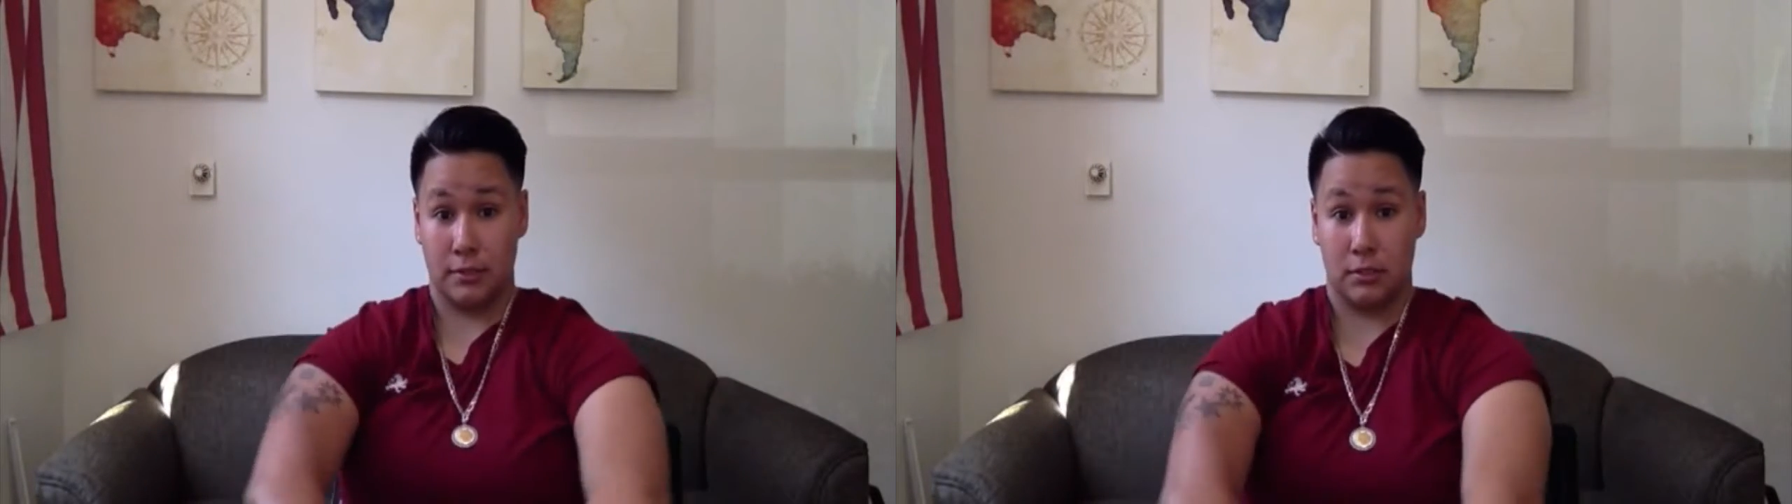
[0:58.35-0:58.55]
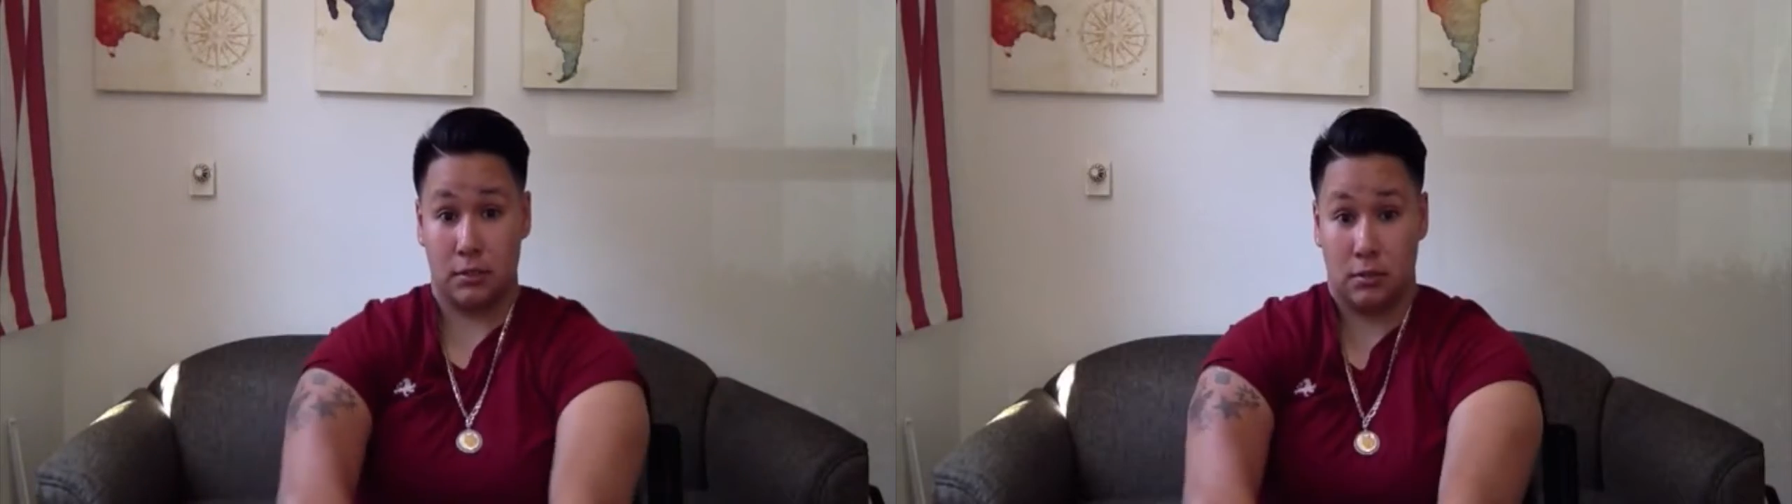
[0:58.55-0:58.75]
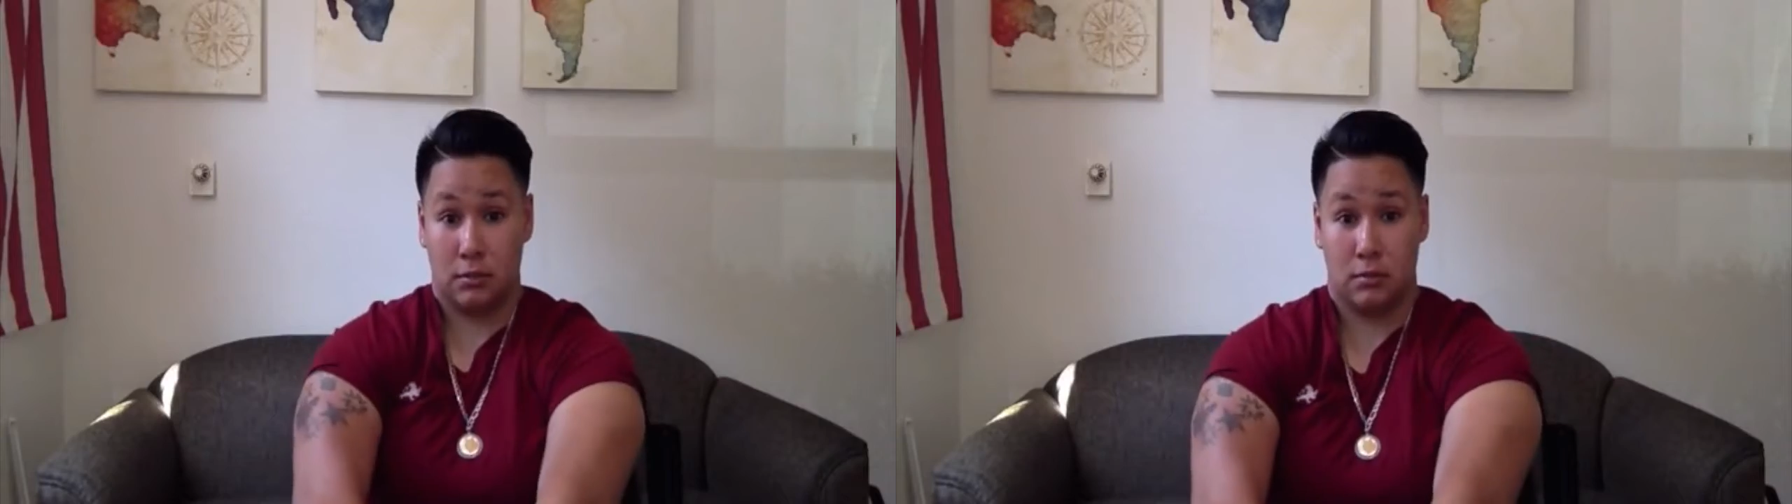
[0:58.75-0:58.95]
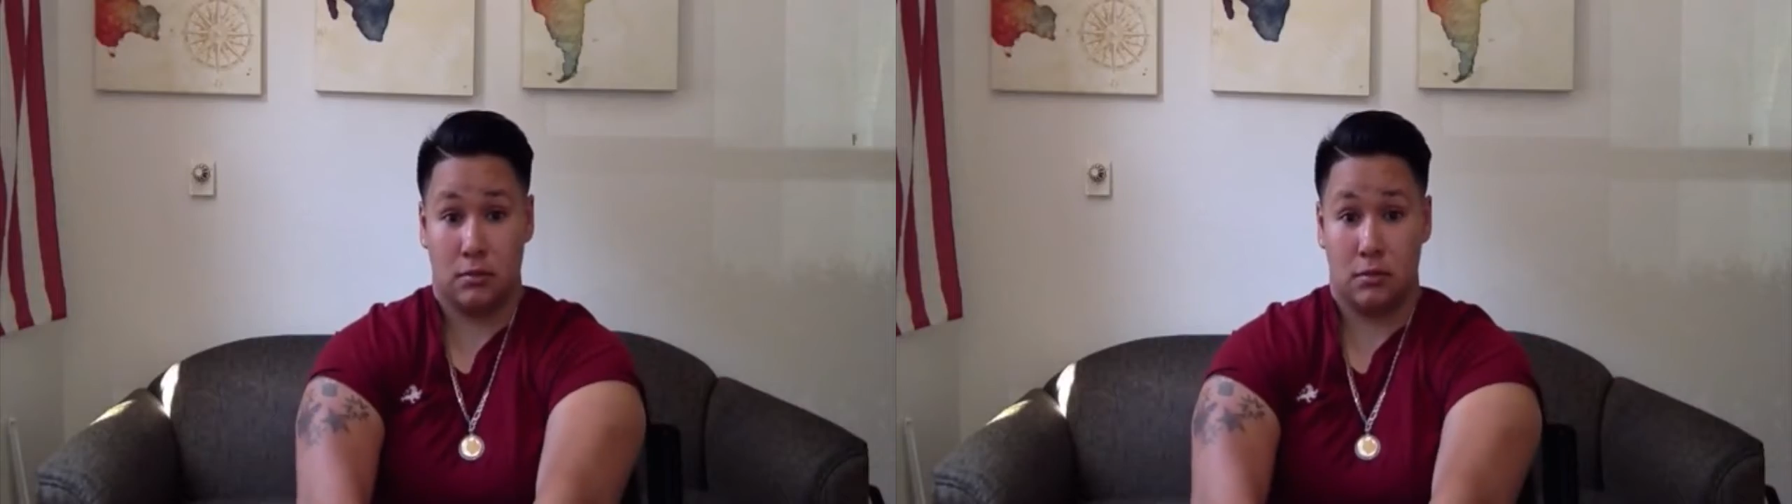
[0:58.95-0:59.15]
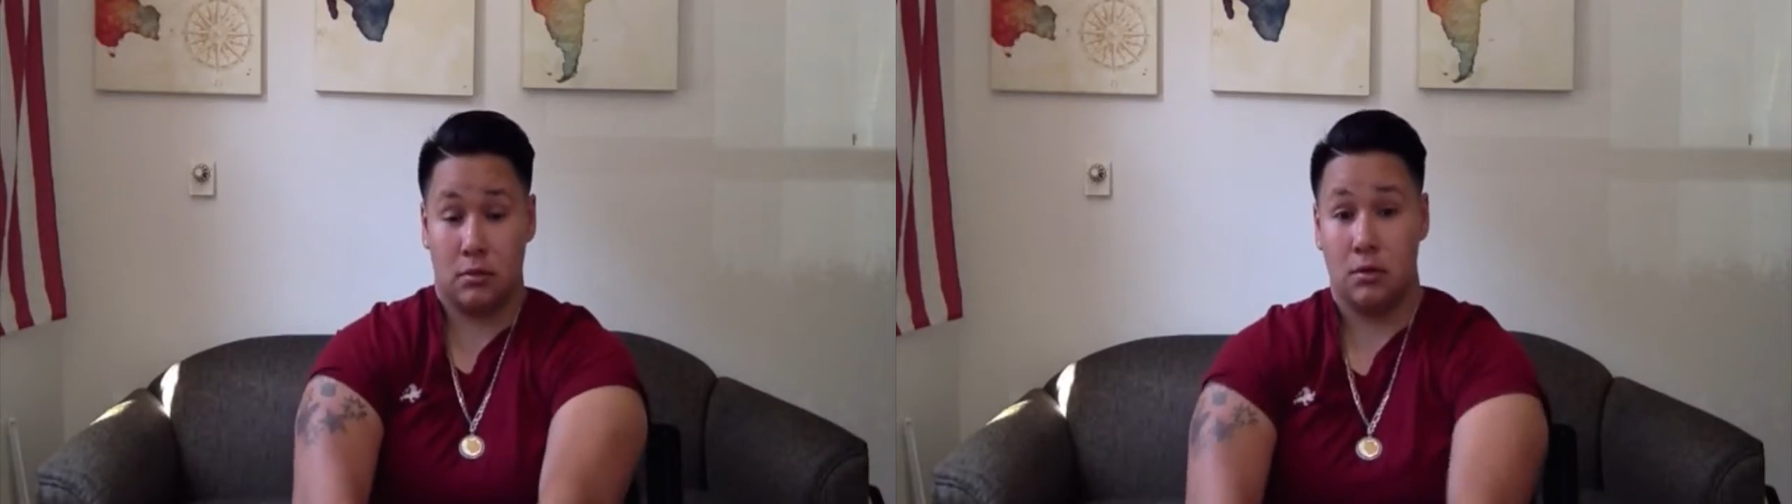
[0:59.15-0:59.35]
T.
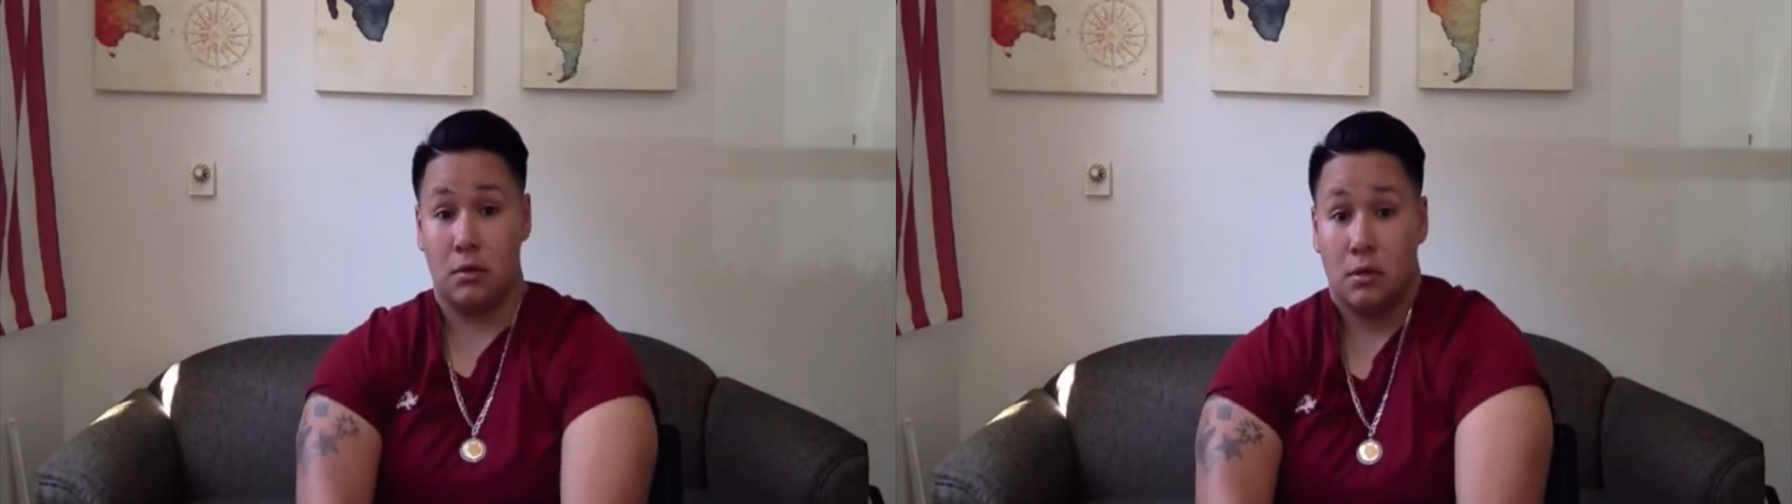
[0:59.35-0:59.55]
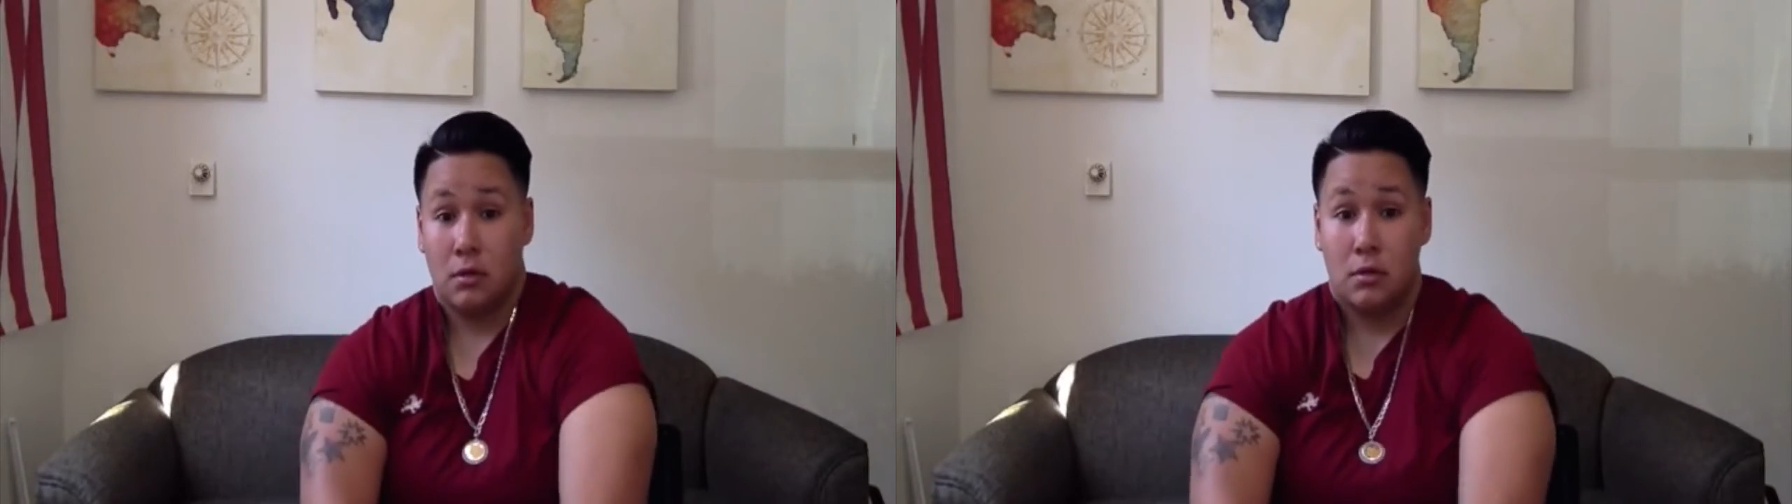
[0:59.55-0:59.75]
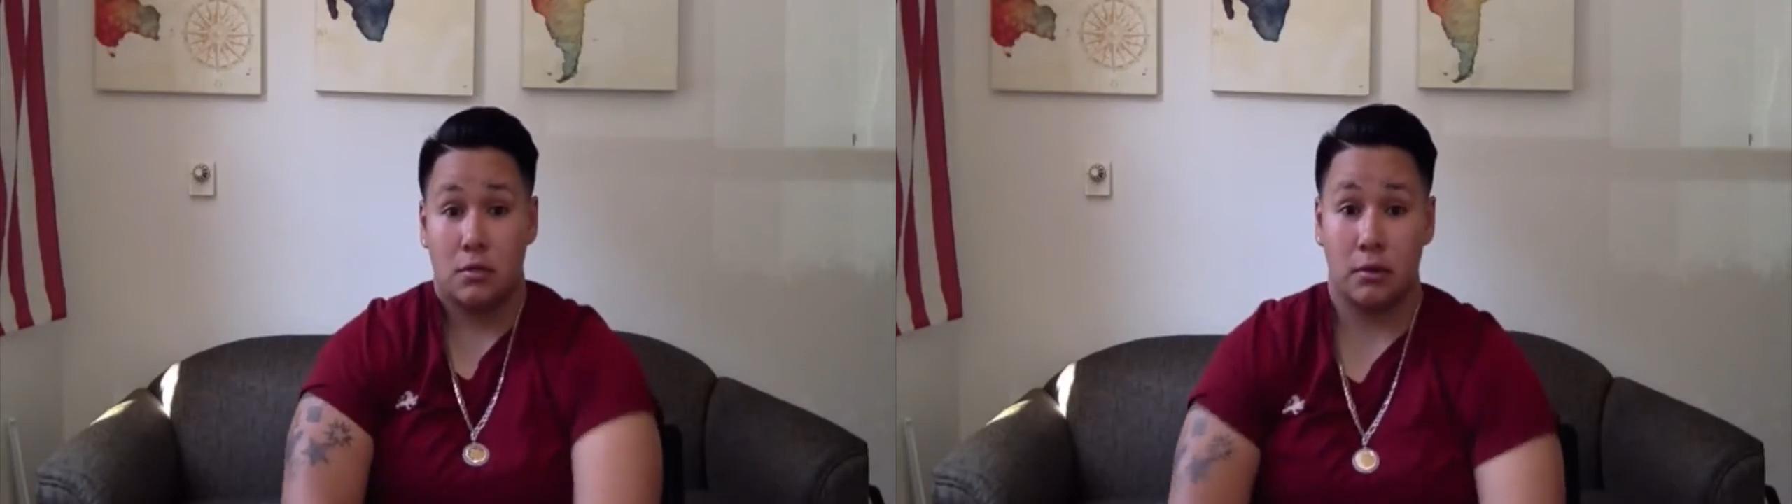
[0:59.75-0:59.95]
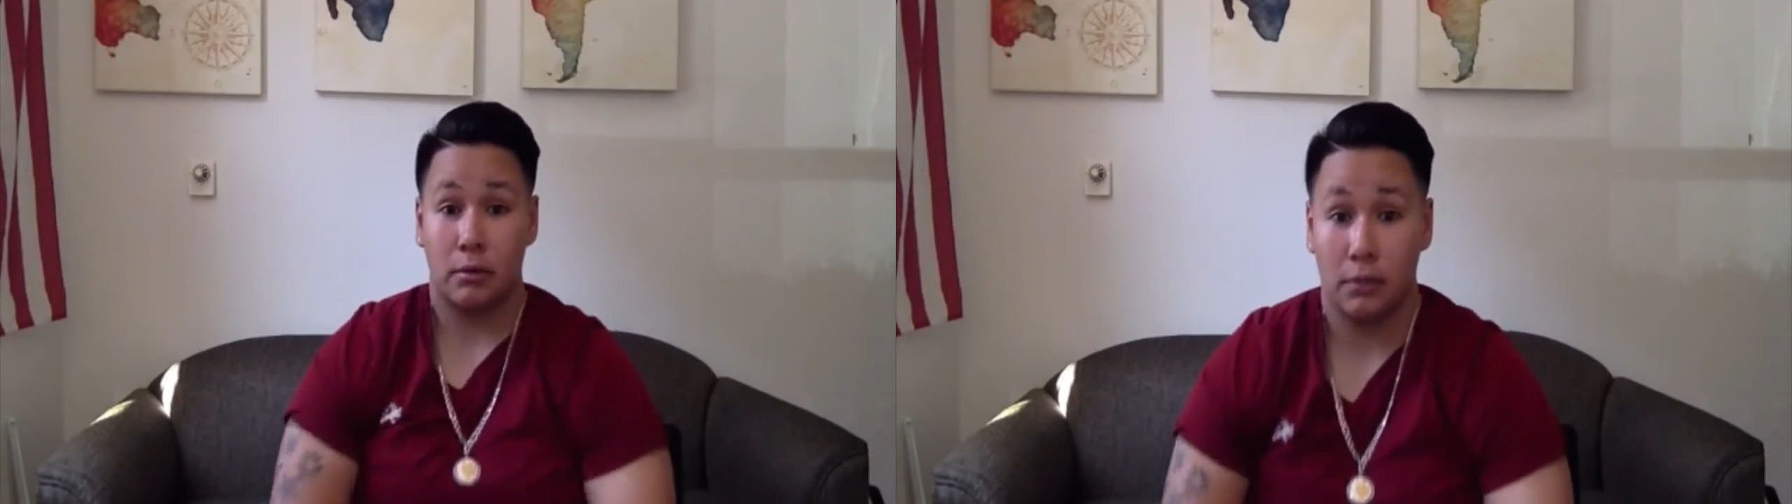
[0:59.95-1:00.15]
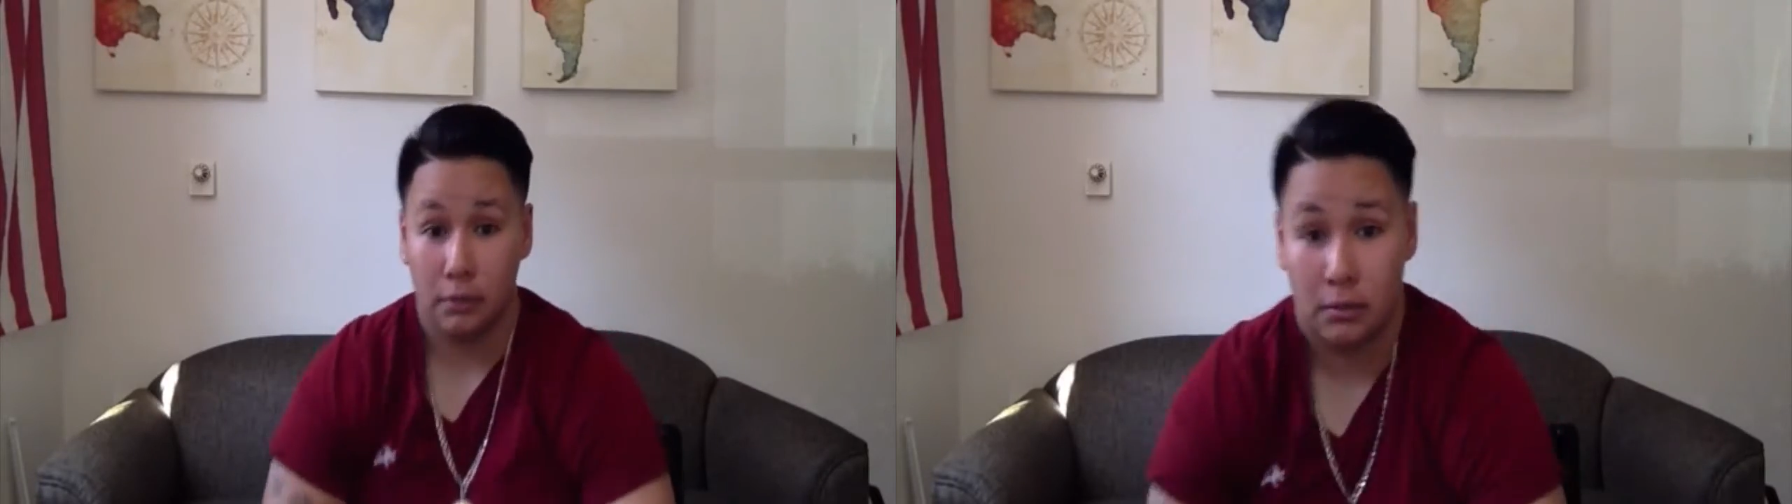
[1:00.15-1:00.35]
So
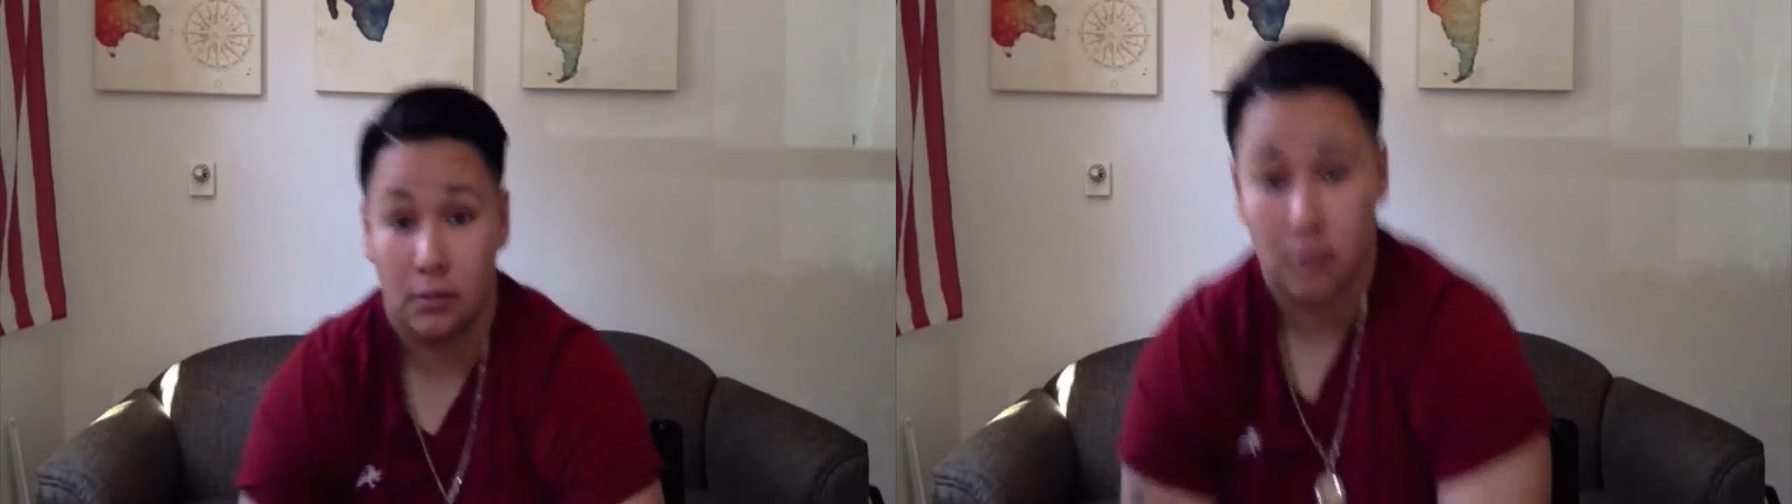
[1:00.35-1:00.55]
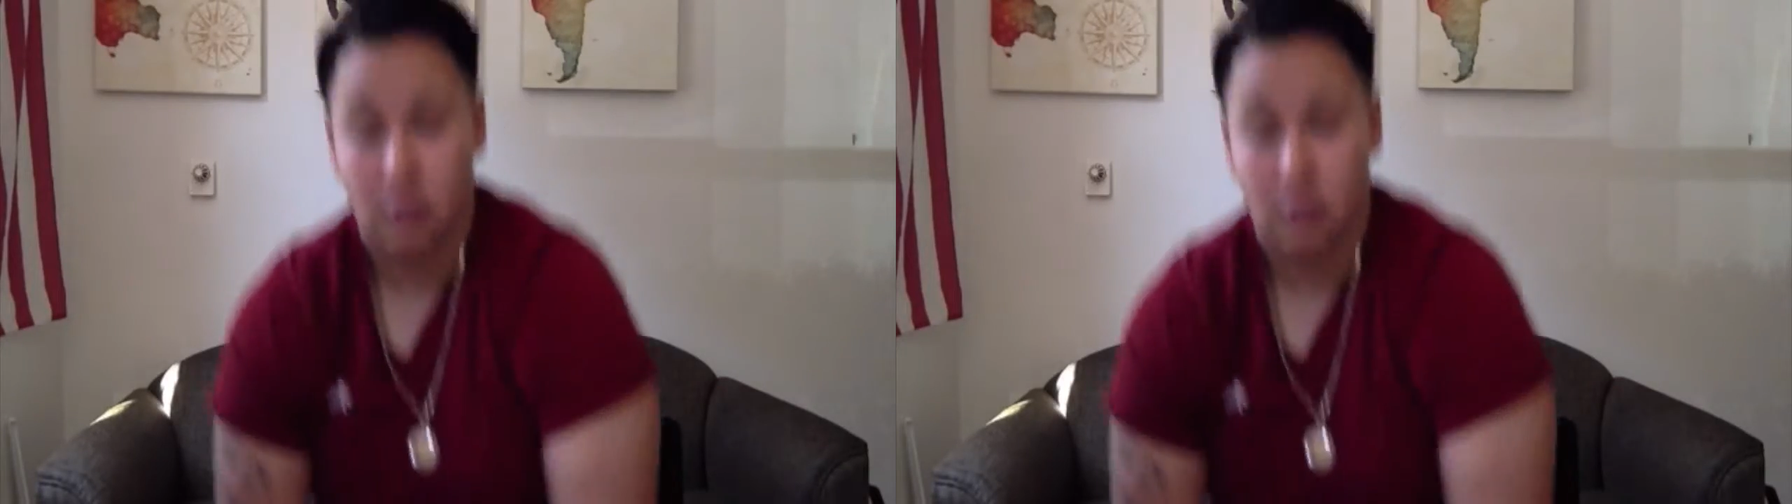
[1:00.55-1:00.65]
I look,